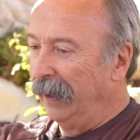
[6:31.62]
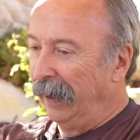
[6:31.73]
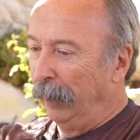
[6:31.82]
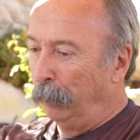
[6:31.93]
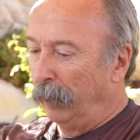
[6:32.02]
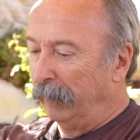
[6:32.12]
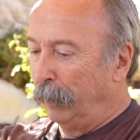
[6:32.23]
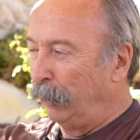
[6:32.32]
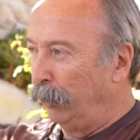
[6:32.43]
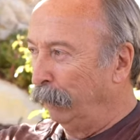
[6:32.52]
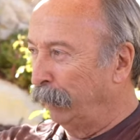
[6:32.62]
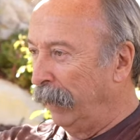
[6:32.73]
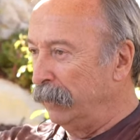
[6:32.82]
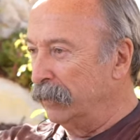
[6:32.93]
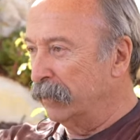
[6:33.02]
And one of my dear
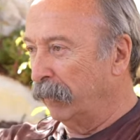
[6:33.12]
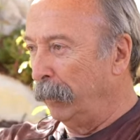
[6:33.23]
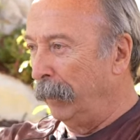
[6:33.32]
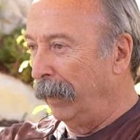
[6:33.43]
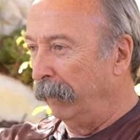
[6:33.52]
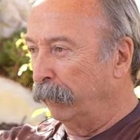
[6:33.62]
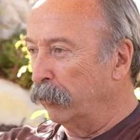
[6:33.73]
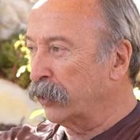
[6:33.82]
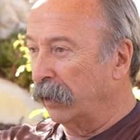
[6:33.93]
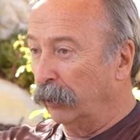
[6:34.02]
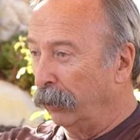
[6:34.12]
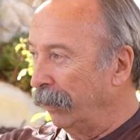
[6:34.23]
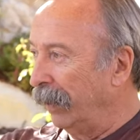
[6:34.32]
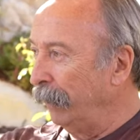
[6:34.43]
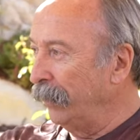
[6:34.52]
friends from uh, Fruška
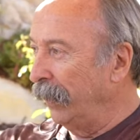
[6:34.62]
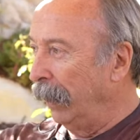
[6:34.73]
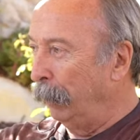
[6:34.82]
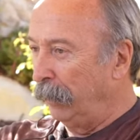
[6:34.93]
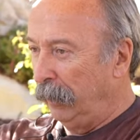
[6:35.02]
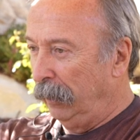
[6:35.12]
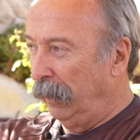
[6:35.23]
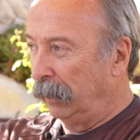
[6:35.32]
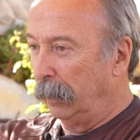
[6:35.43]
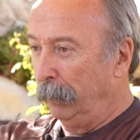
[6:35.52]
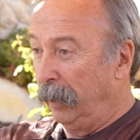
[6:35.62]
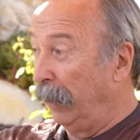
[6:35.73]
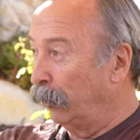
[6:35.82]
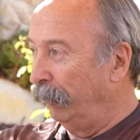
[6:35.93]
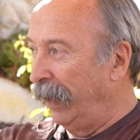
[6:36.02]
Gora up in Irig,
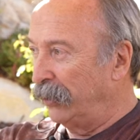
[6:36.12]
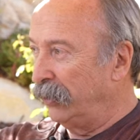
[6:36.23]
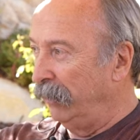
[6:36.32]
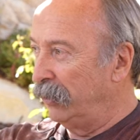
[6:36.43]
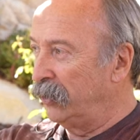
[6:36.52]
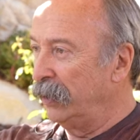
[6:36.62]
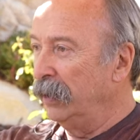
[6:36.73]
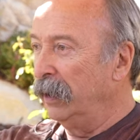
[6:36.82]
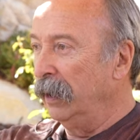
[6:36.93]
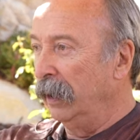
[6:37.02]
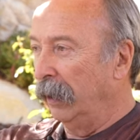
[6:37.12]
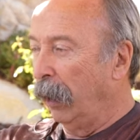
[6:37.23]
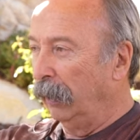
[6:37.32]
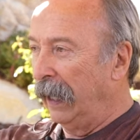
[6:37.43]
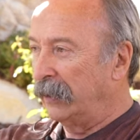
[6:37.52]
Mire Kovacevic,
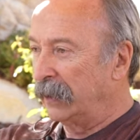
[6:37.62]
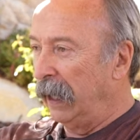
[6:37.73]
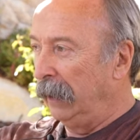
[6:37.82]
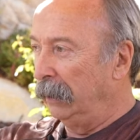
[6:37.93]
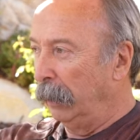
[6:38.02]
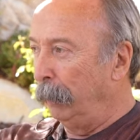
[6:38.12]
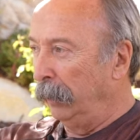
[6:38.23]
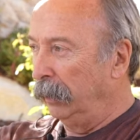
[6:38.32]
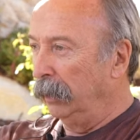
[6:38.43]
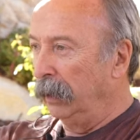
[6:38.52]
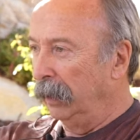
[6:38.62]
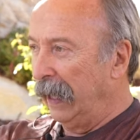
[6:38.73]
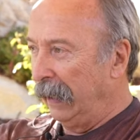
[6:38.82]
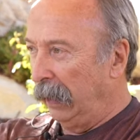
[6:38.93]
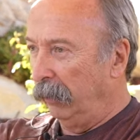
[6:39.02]
our uh, last night up in
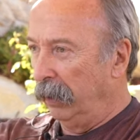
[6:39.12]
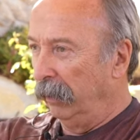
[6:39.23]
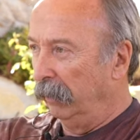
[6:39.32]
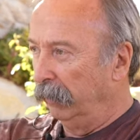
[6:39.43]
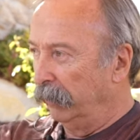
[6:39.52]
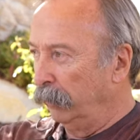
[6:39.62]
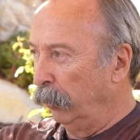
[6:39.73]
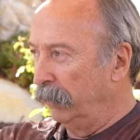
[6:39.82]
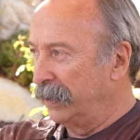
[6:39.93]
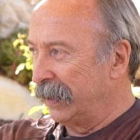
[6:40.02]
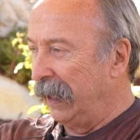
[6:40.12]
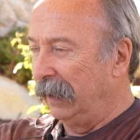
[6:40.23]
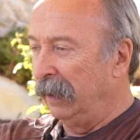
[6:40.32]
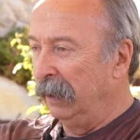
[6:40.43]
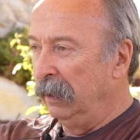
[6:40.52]
that area of Novi
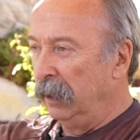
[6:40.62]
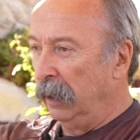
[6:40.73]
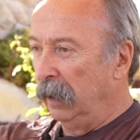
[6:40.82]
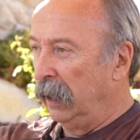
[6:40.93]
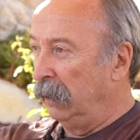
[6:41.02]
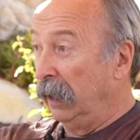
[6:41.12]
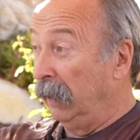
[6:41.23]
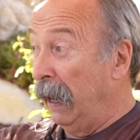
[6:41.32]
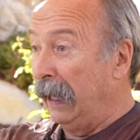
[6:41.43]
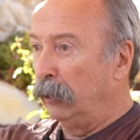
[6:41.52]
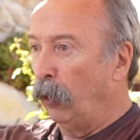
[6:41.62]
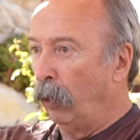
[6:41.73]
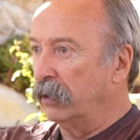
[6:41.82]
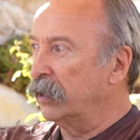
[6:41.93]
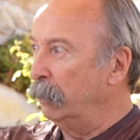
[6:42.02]
Sad, he did an eight
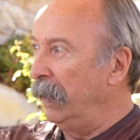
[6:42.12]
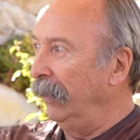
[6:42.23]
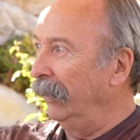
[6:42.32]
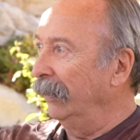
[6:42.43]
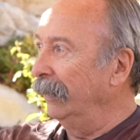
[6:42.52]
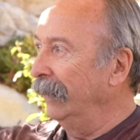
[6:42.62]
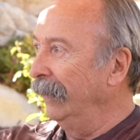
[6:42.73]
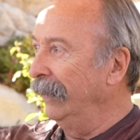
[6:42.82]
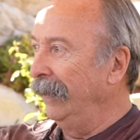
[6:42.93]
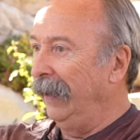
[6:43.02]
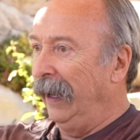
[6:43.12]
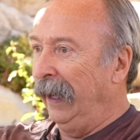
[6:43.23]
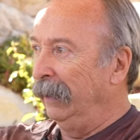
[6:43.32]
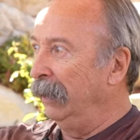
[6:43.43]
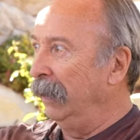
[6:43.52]
course meal
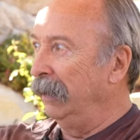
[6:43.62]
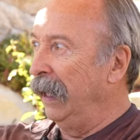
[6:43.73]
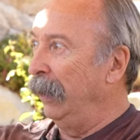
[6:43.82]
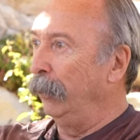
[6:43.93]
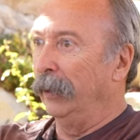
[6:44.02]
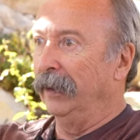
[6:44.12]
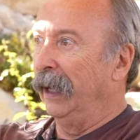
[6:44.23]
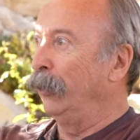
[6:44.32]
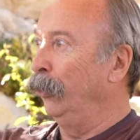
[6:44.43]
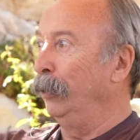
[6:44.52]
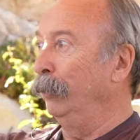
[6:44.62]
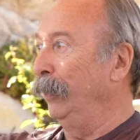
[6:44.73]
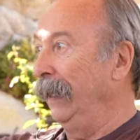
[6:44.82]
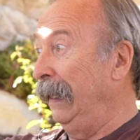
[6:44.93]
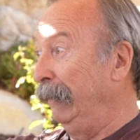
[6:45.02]
and they were they couldn't
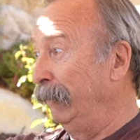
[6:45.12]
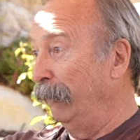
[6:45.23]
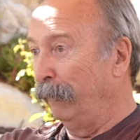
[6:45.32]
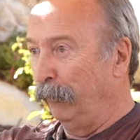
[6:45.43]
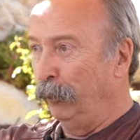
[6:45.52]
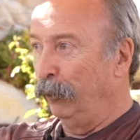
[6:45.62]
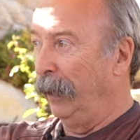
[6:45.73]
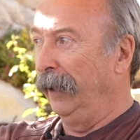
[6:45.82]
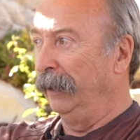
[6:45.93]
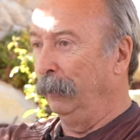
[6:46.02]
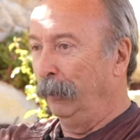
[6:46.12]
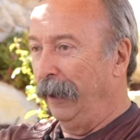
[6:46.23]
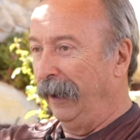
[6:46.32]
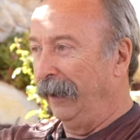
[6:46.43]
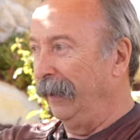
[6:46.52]
believe the food and the
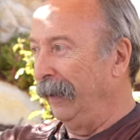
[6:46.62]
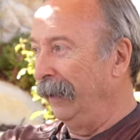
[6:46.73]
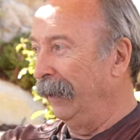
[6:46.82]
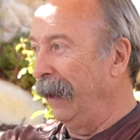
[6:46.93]
wine and the